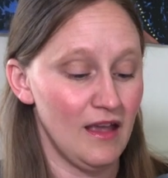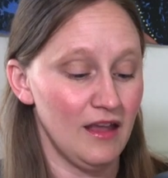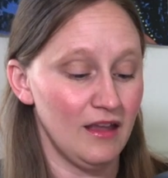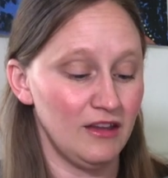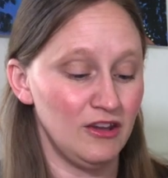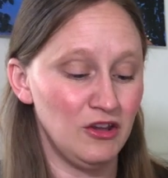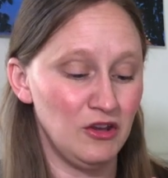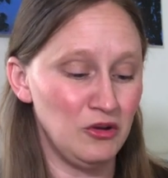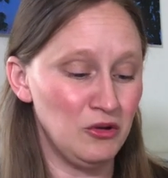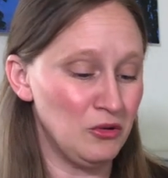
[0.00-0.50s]

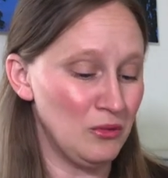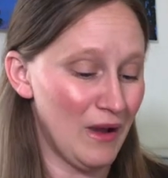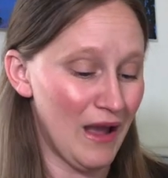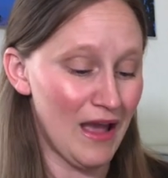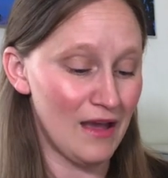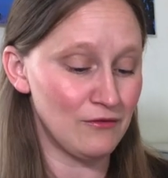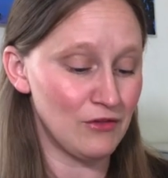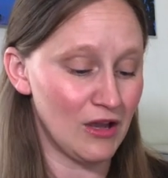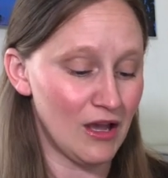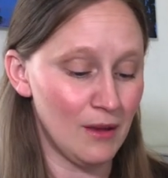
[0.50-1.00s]
You
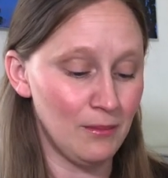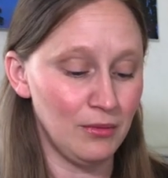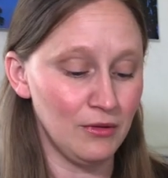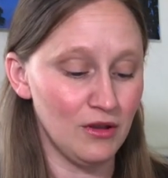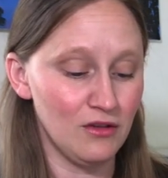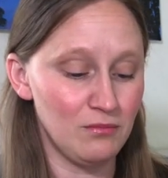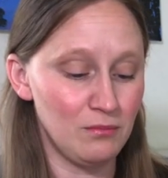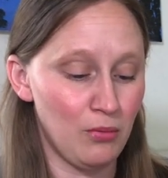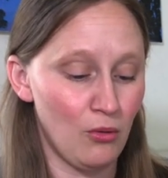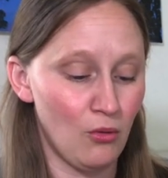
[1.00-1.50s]
have a couple
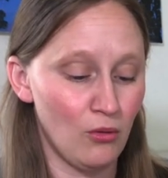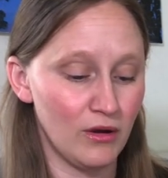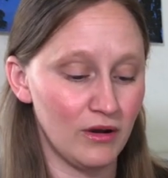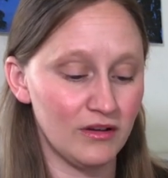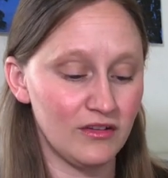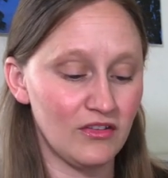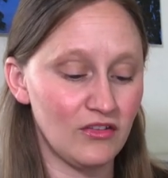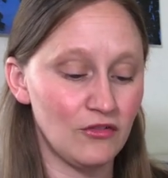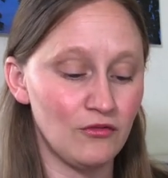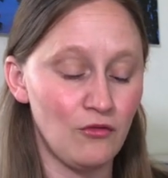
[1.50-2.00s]
of
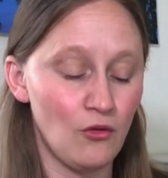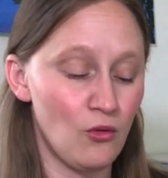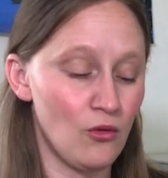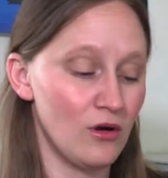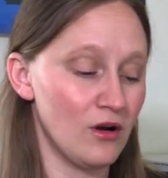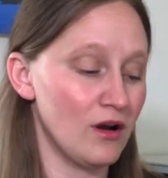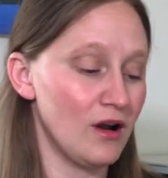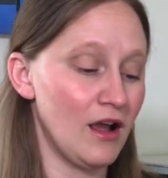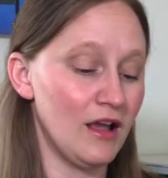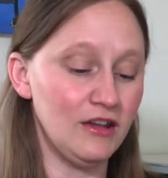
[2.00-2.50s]
ports
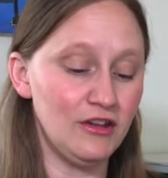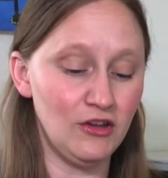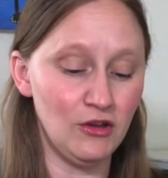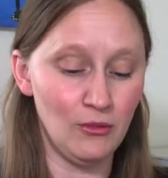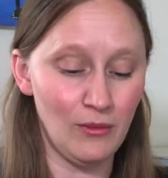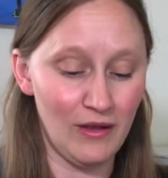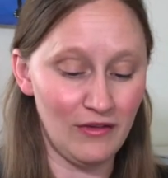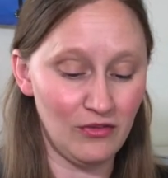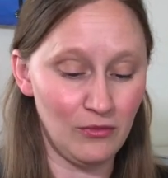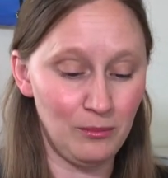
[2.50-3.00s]
for a
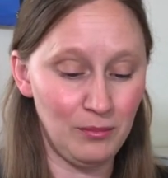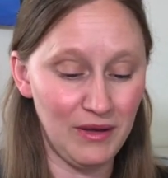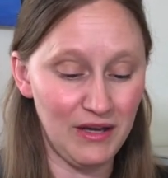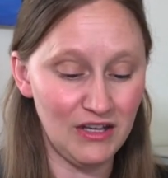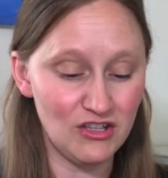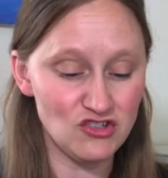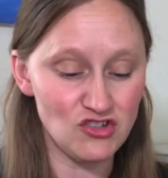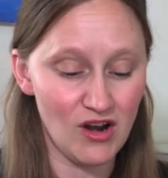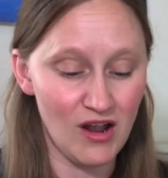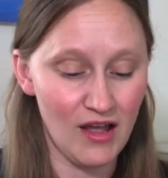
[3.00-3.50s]
USB
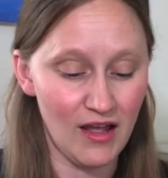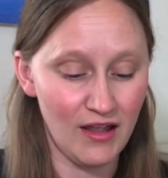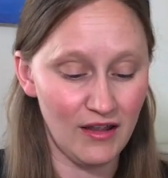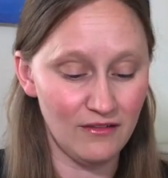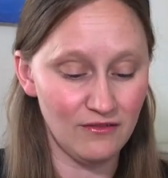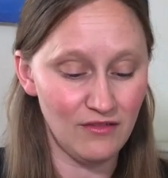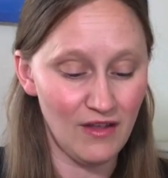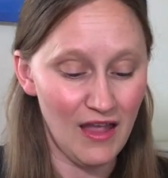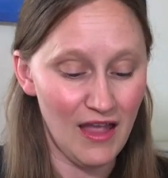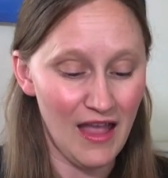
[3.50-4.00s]

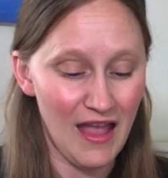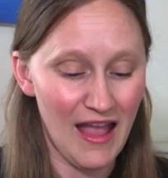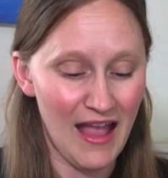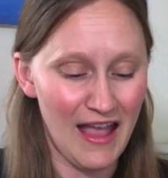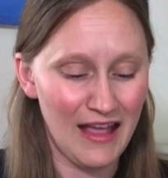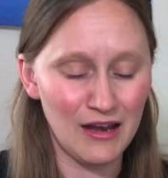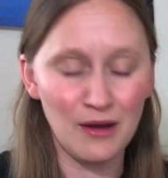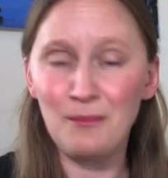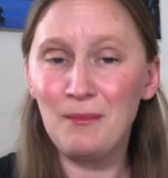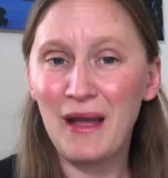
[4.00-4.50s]
drive
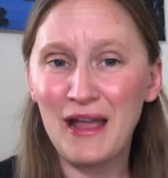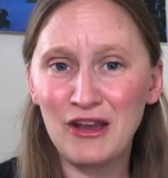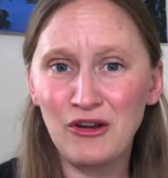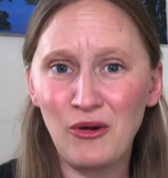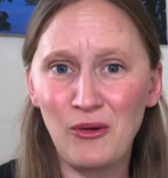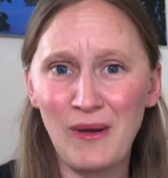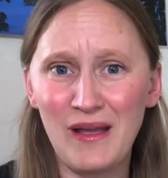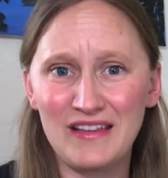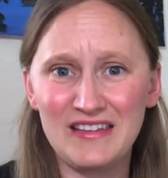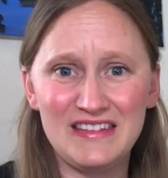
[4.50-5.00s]
and a
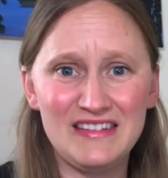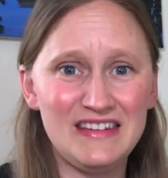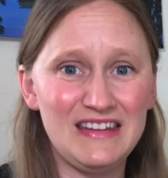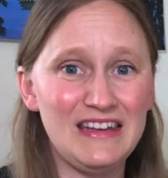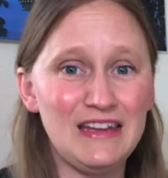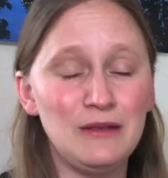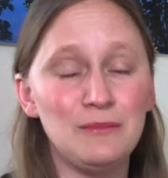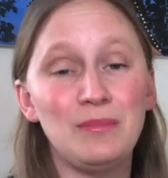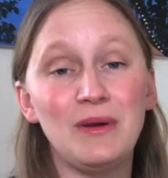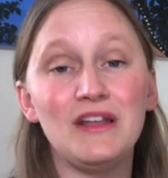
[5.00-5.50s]
micro
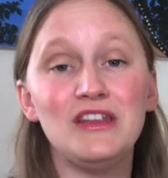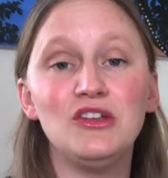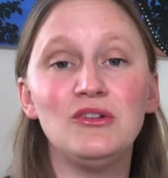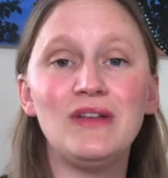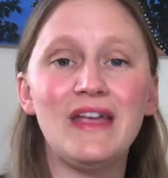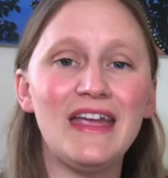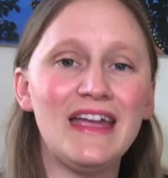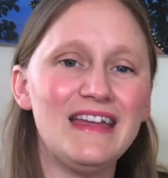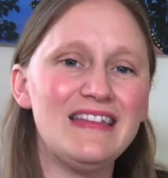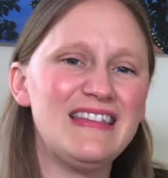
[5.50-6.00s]
SD, but you
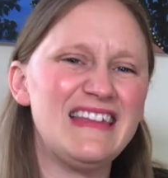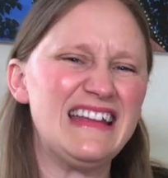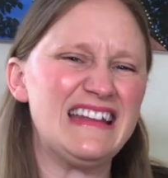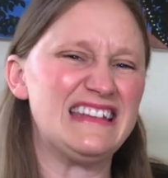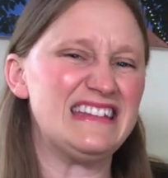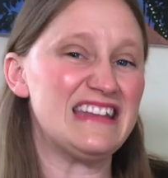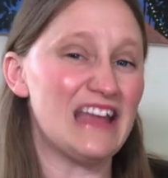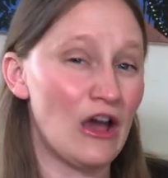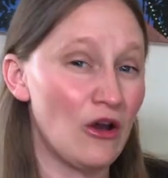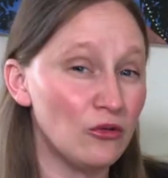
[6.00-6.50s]
can't like
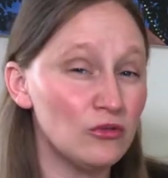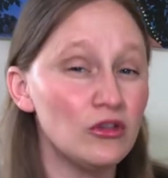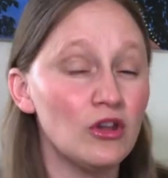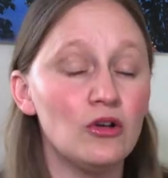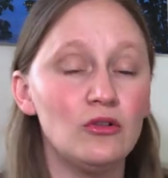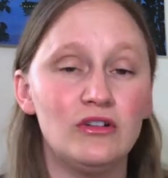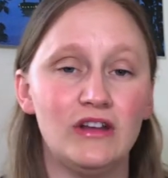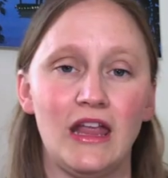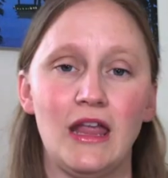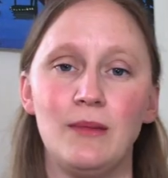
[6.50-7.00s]

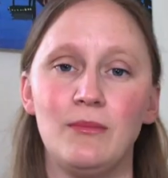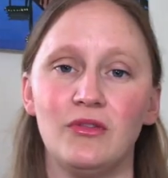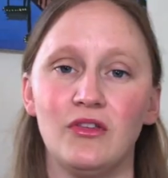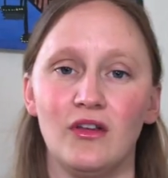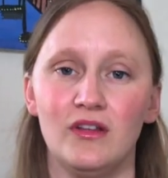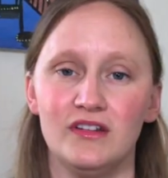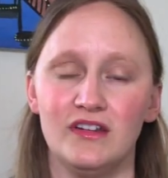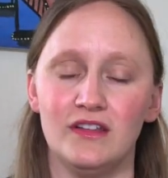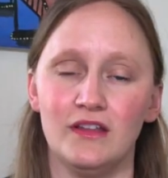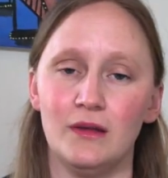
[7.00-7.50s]
download games
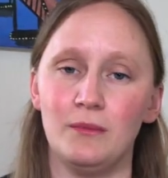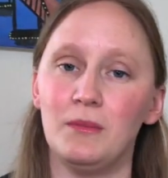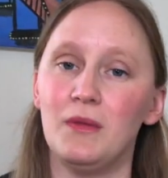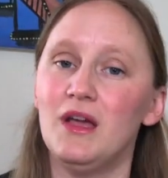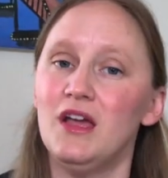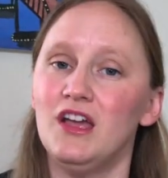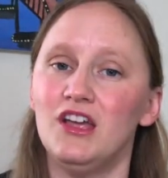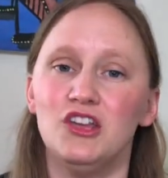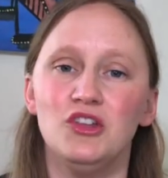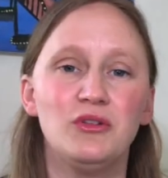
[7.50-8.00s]
onto them.
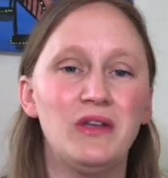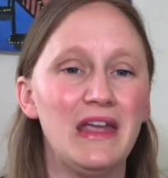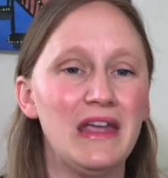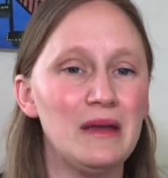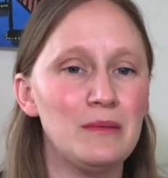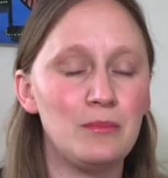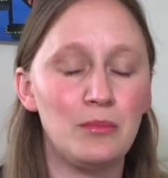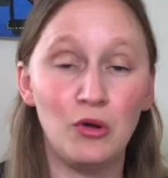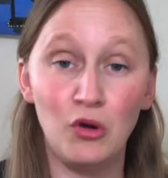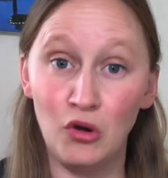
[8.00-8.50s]
You can't
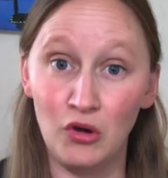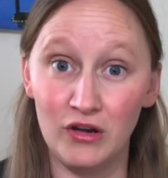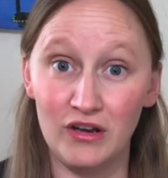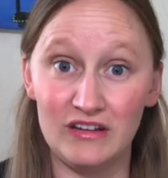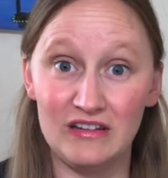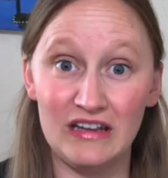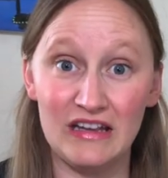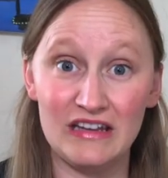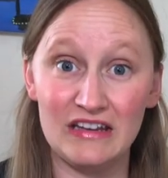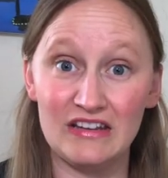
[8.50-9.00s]
put a
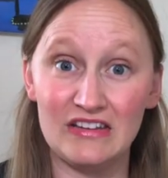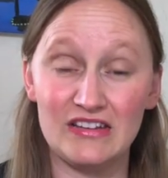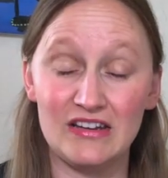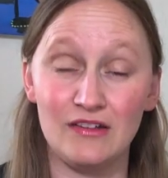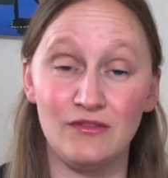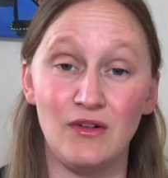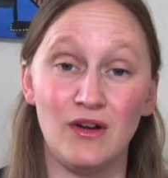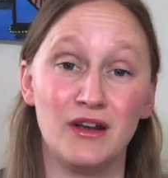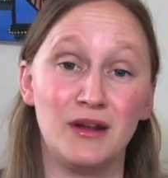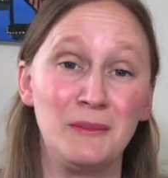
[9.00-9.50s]
ton of
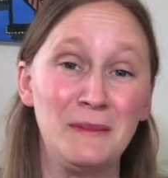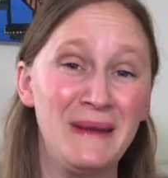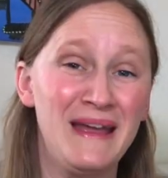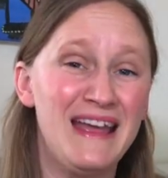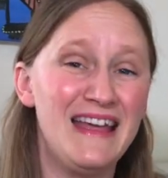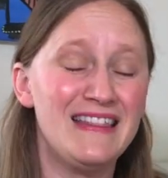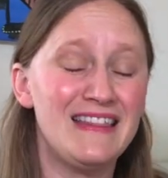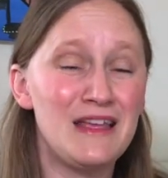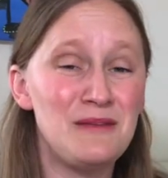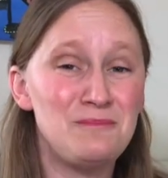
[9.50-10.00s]
stuff on them.
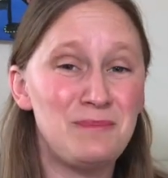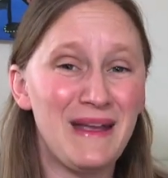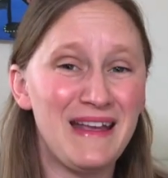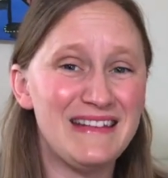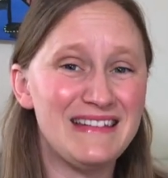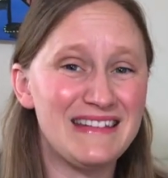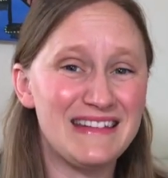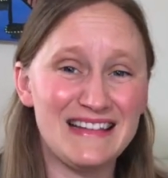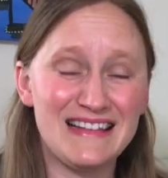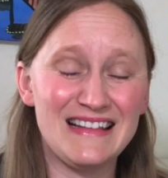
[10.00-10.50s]
They
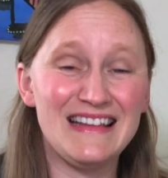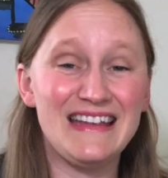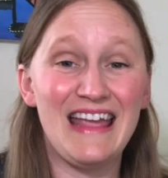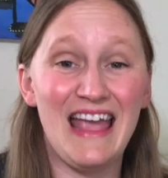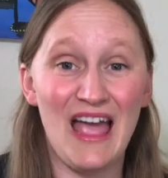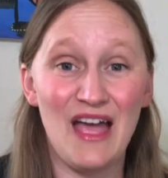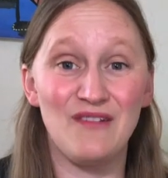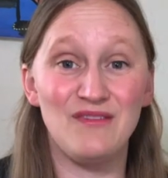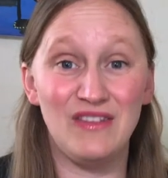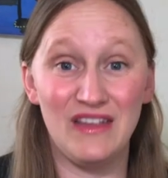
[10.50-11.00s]
basically
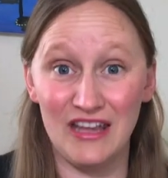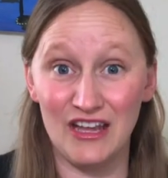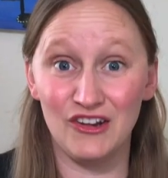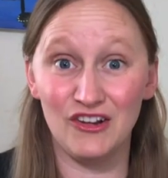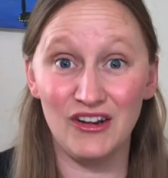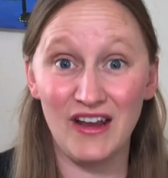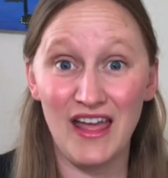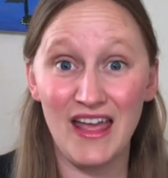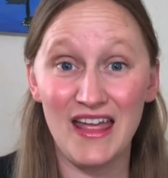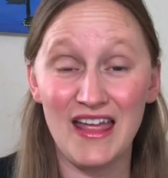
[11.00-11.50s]
have the
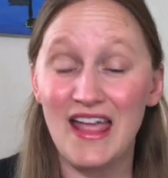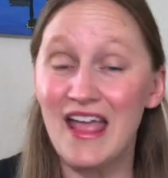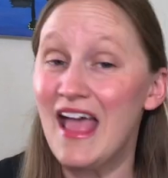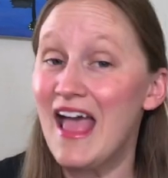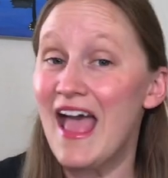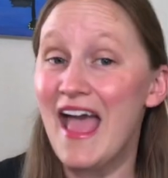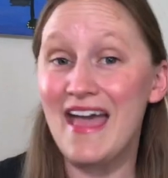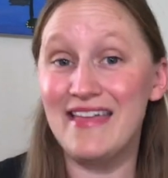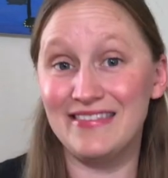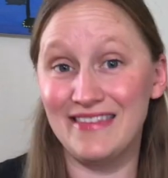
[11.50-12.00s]
internet
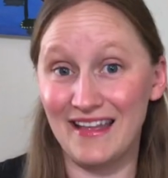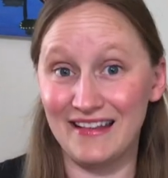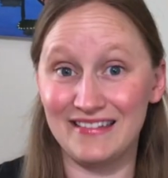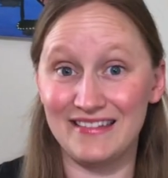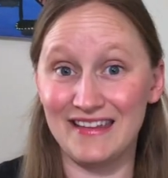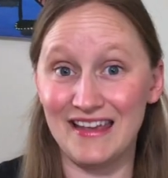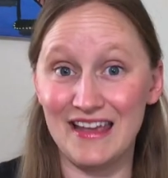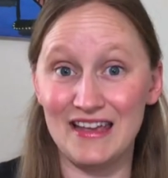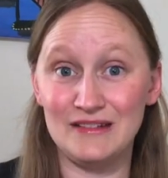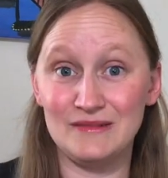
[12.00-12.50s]
and that's
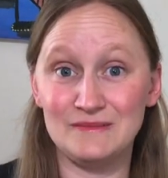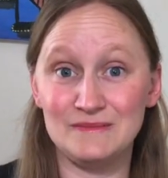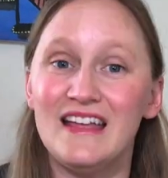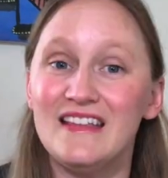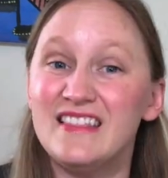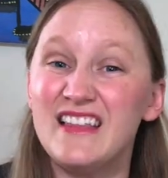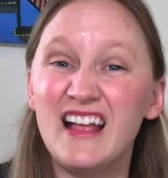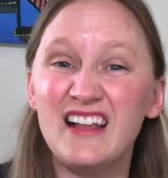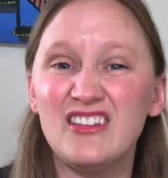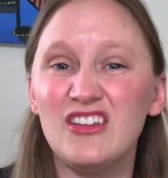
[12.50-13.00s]
it.
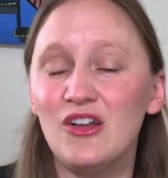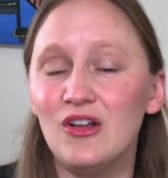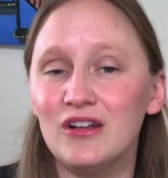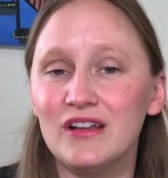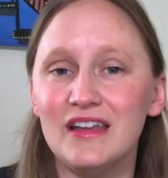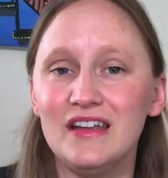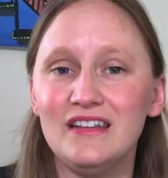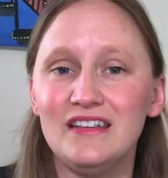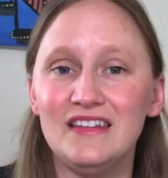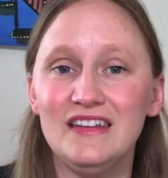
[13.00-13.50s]
That's all
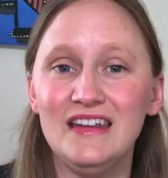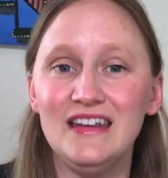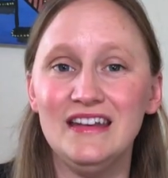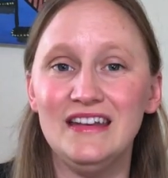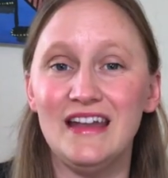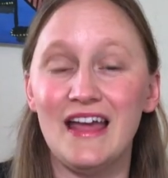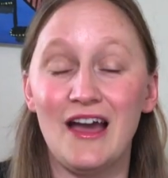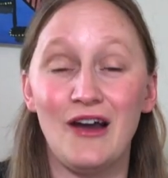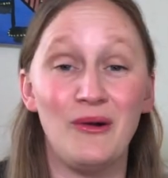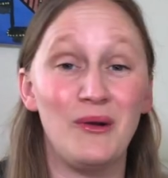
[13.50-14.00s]
kids need
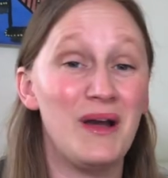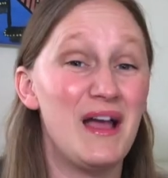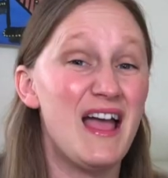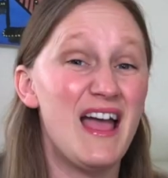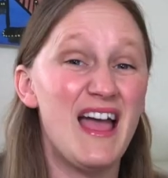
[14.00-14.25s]
now